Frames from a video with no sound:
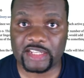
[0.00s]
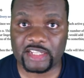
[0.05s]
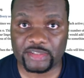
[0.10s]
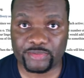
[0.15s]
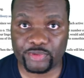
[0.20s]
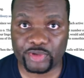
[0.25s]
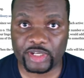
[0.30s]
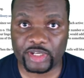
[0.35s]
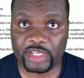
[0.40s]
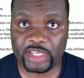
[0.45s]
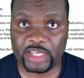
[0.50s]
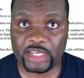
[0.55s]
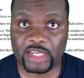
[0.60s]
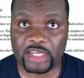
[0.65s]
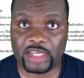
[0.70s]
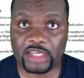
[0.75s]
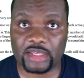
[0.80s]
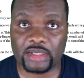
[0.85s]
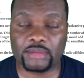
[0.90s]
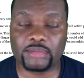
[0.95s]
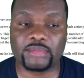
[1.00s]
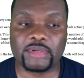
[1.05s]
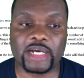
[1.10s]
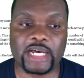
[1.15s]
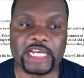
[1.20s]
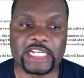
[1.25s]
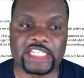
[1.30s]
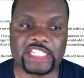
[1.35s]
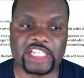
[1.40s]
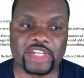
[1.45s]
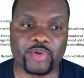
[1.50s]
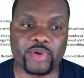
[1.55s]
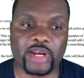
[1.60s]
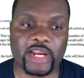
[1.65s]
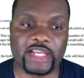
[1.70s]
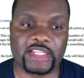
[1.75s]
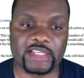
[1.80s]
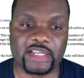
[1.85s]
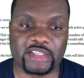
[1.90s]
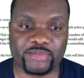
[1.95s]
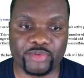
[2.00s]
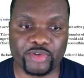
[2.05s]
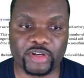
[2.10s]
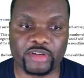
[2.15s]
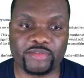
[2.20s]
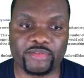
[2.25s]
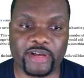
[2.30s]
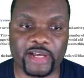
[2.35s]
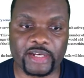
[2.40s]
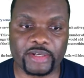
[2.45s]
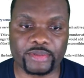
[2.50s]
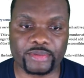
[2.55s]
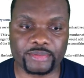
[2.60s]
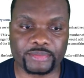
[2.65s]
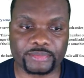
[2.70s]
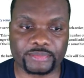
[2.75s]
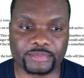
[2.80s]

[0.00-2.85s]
for the key and serializers for the value.